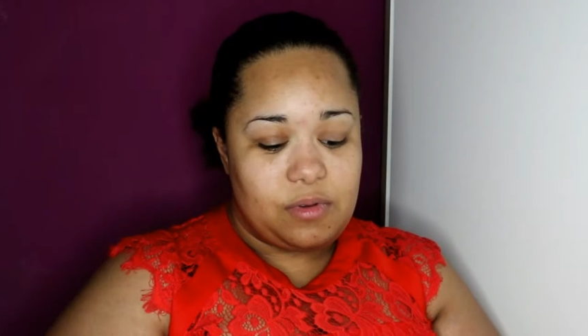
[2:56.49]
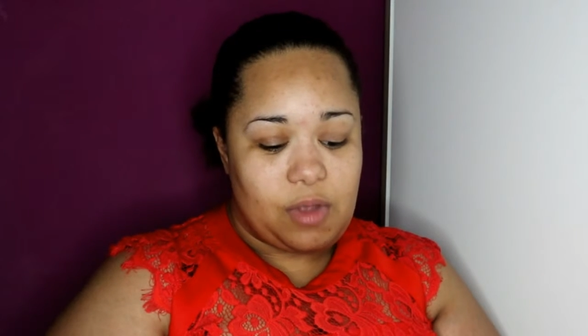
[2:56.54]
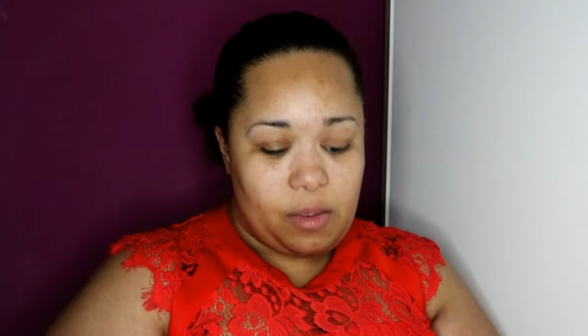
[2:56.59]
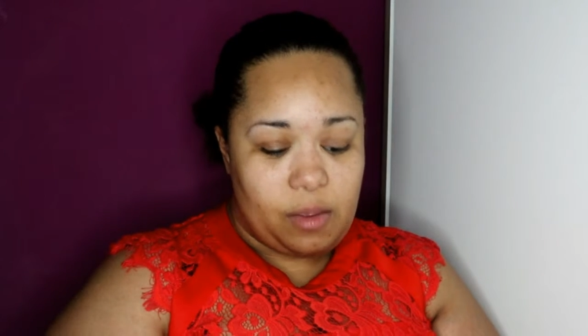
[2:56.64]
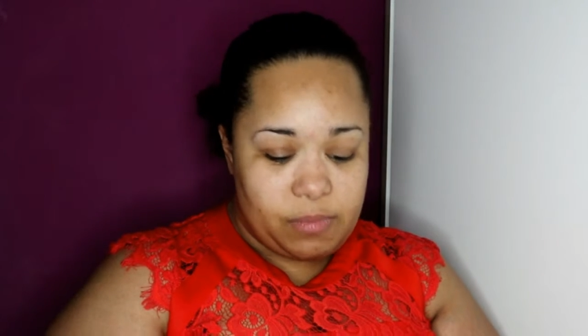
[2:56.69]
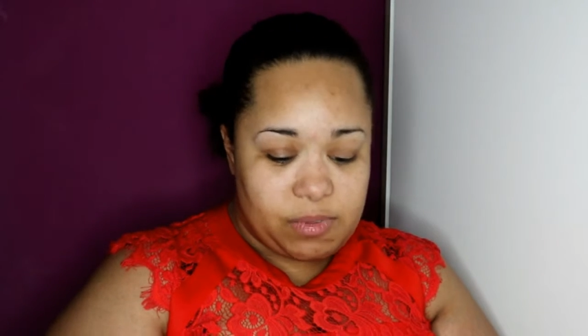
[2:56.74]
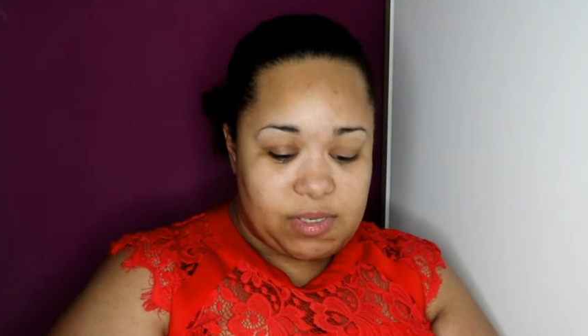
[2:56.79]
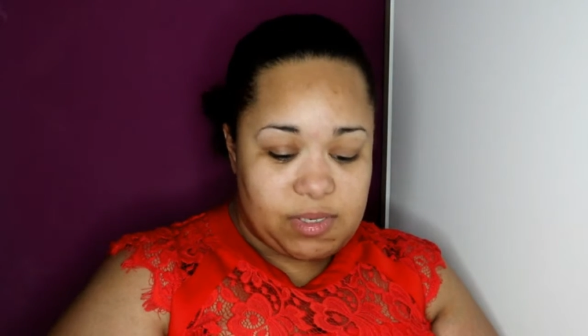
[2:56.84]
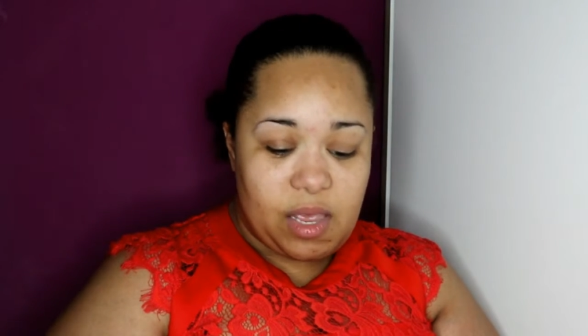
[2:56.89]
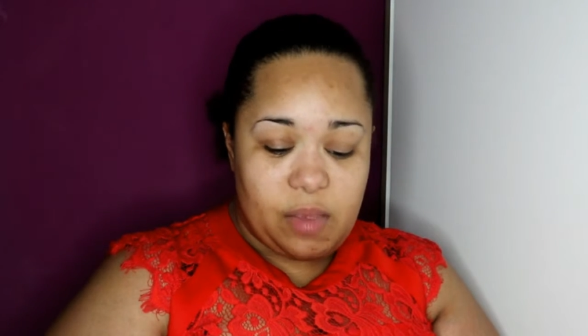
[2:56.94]

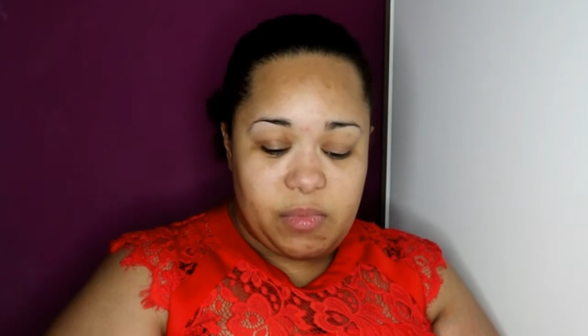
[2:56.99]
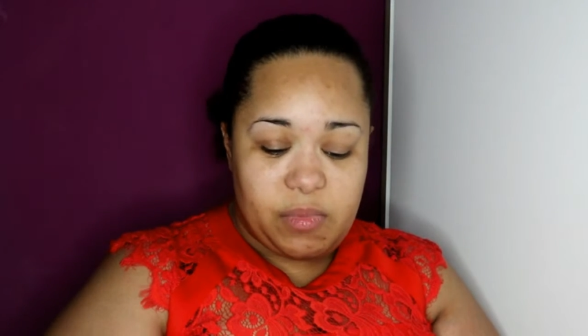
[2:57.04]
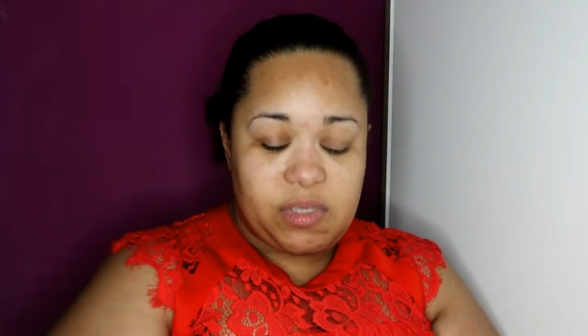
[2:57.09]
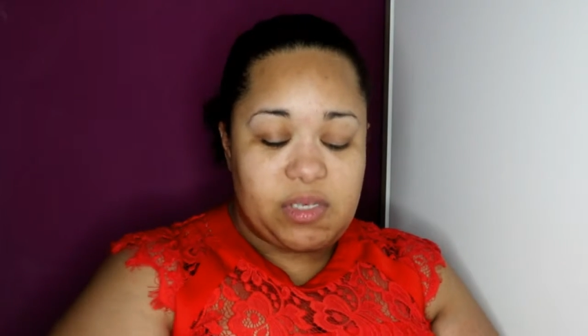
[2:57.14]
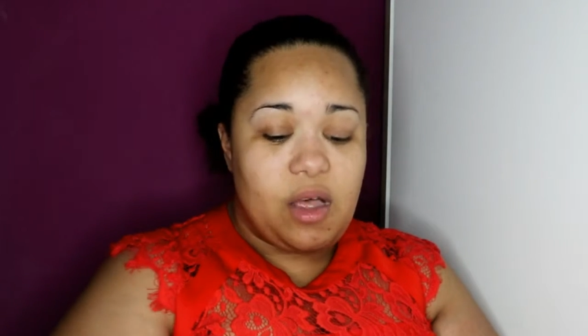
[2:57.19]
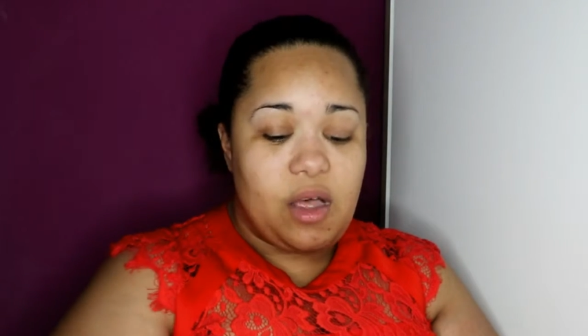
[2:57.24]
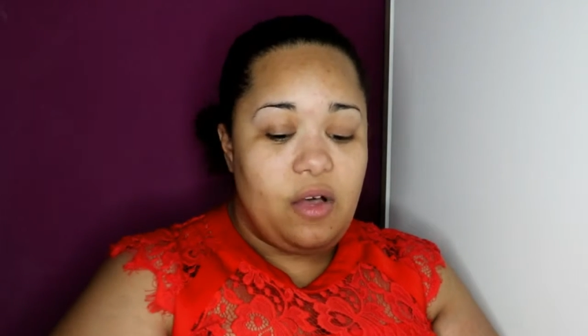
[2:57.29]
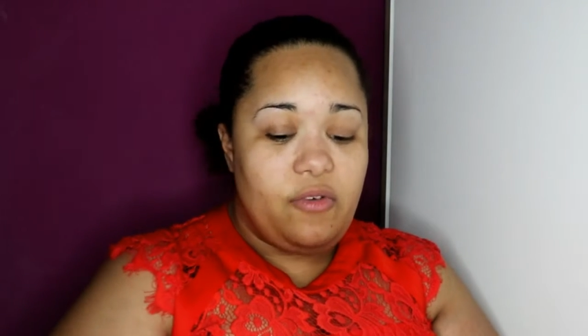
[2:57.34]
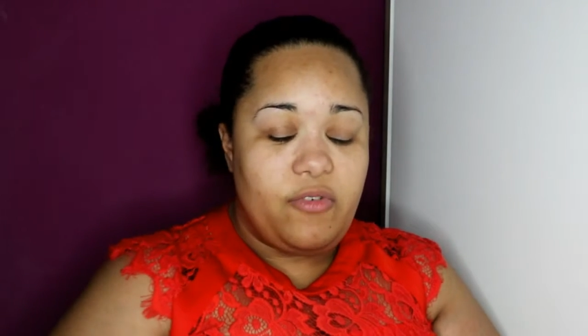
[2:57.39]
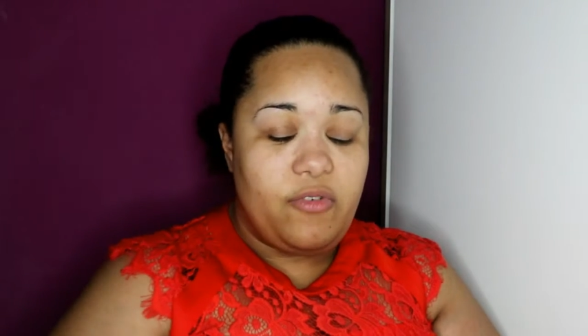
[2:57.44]
I'm setting
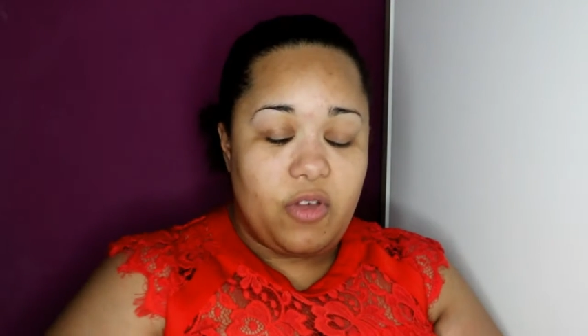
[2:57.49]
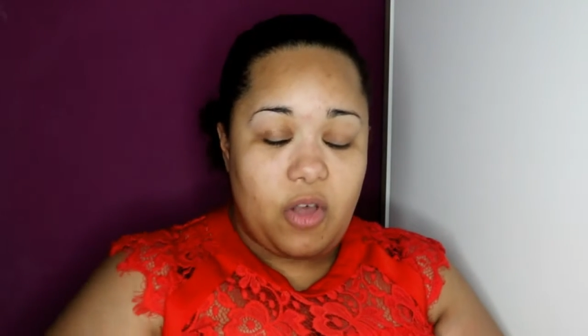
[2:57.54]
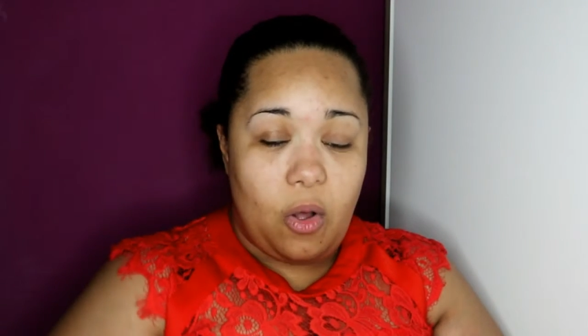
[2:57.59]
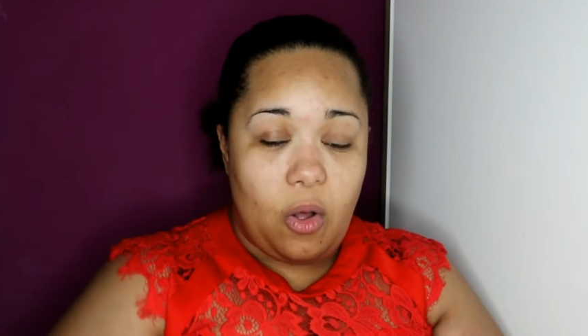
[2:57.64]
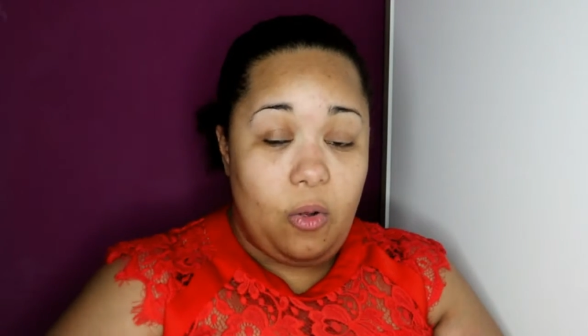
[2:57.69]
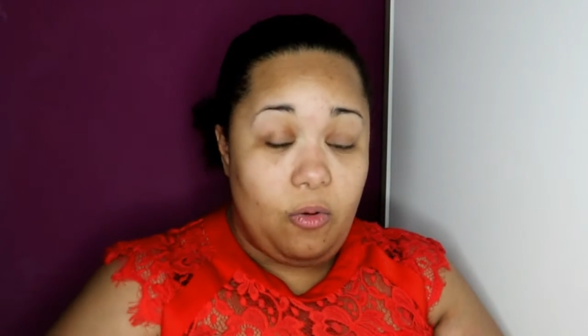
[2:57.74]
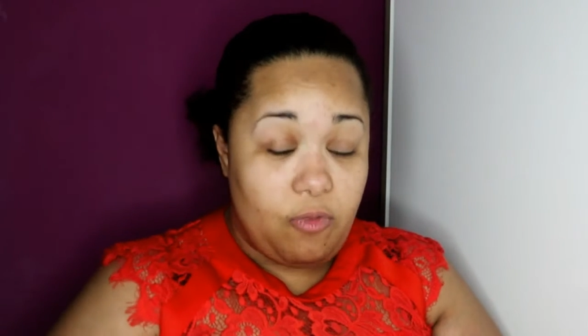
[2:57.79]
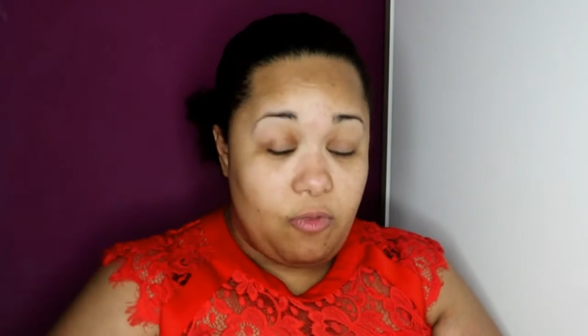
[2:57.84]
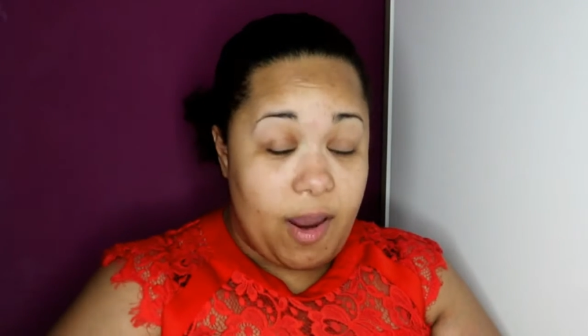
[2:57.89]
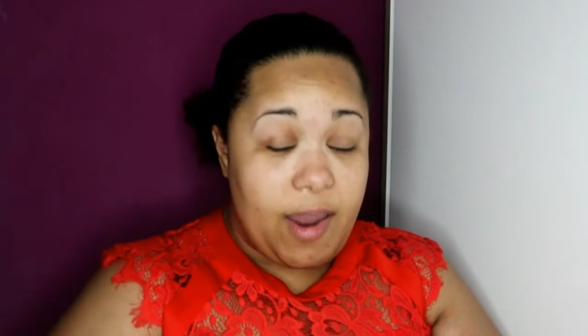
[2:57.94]
myself a
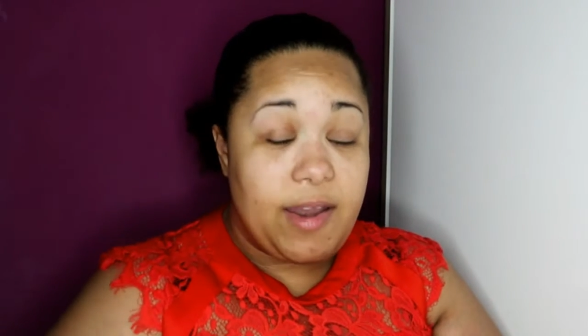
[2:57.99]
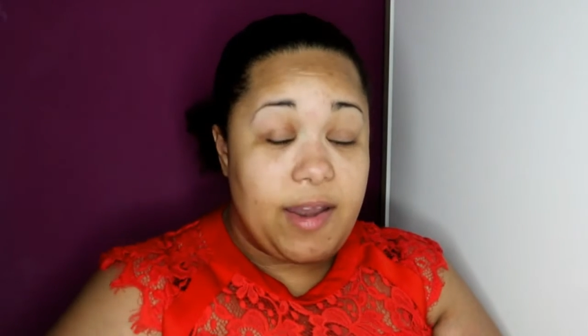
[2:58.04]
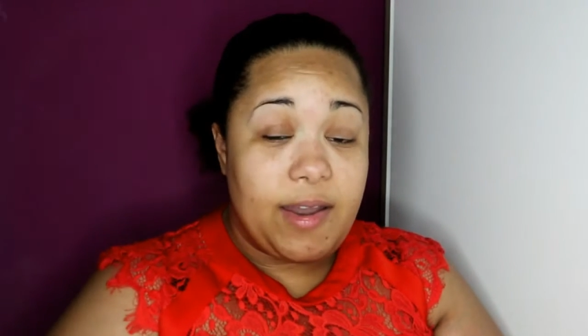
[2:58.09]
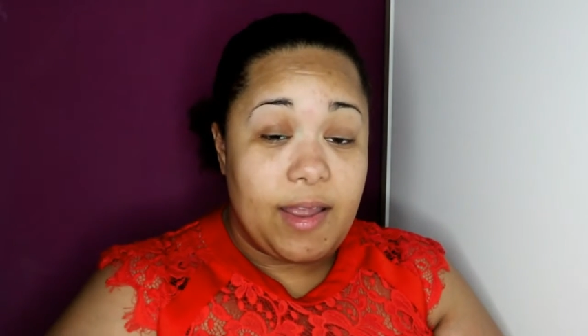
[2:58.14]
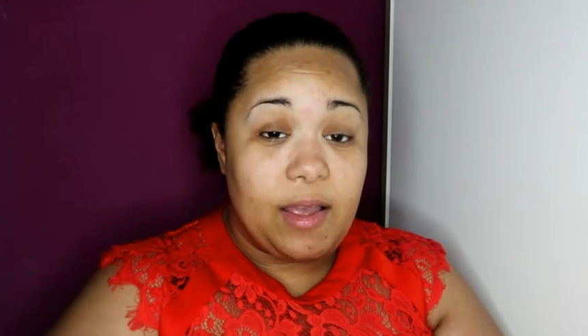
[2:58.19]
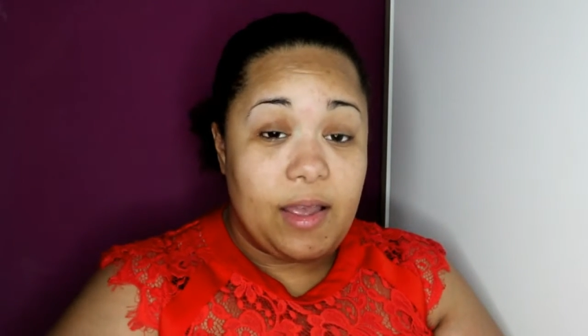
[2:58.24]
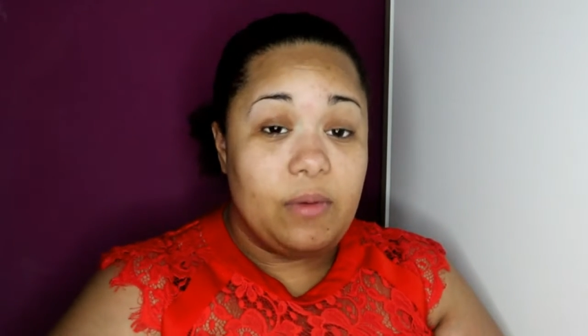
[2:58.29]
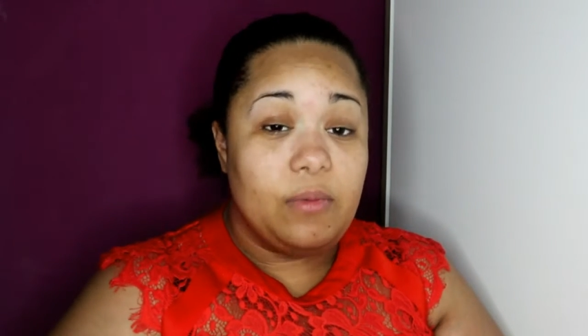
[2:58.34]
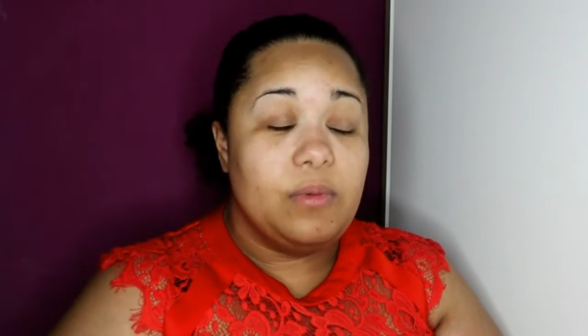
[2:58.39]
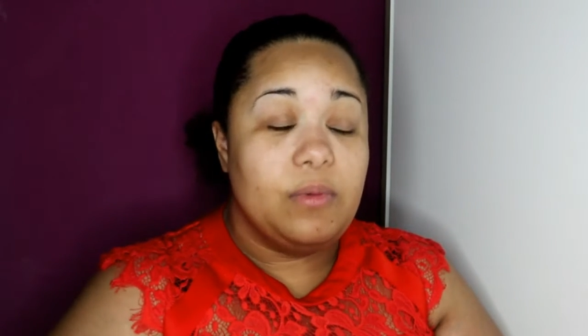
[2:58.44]
goal right
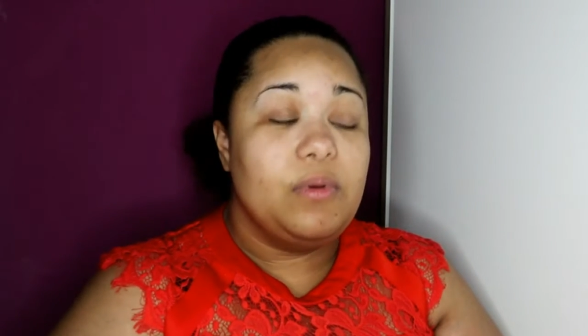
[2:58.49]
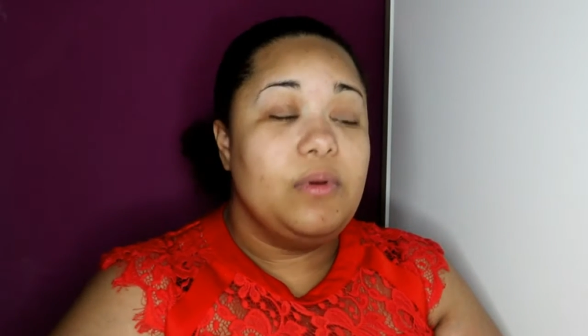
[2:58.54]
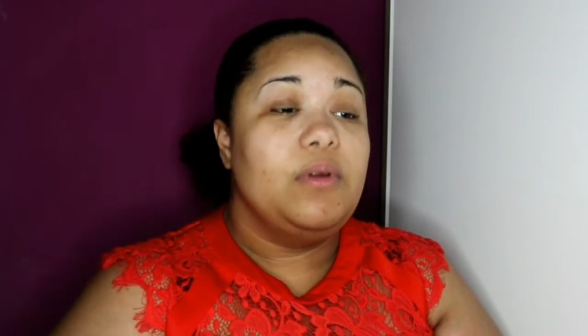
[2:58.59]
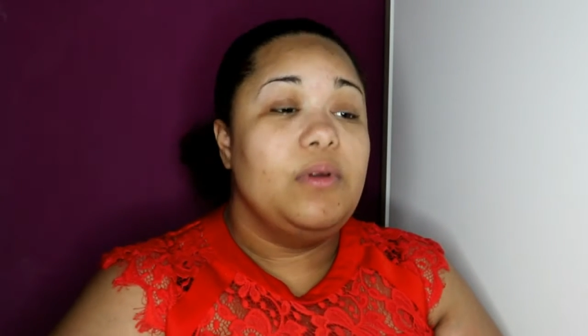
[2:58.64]
now.